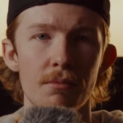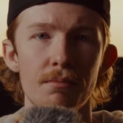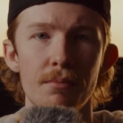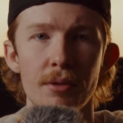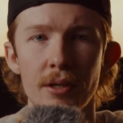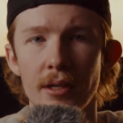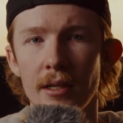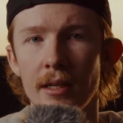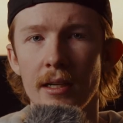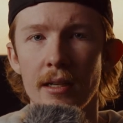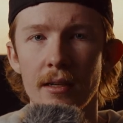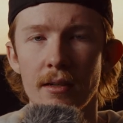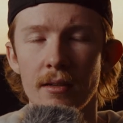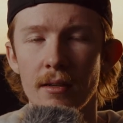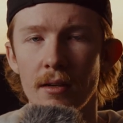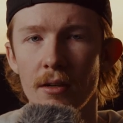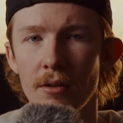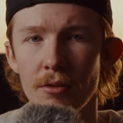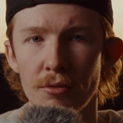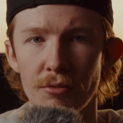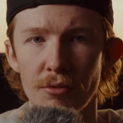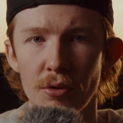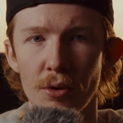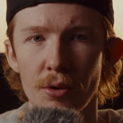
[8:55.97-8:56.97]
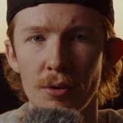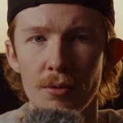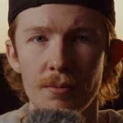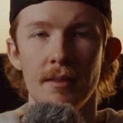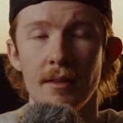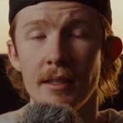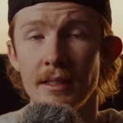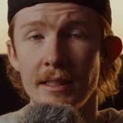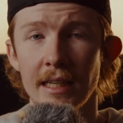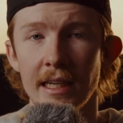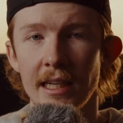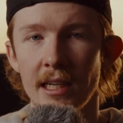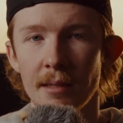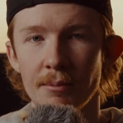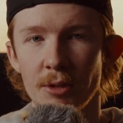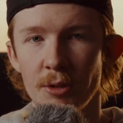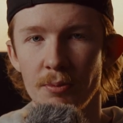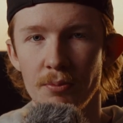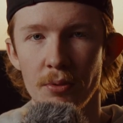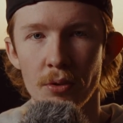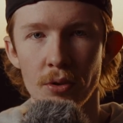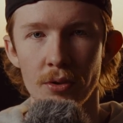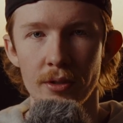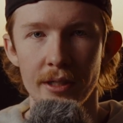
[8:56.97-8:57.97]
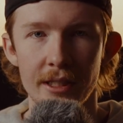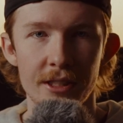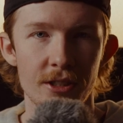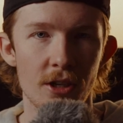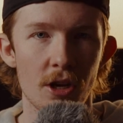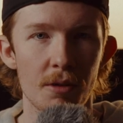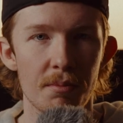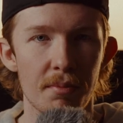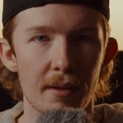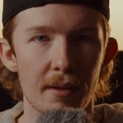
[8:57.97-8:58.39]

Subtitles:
put in a new roll. The take-up spool is all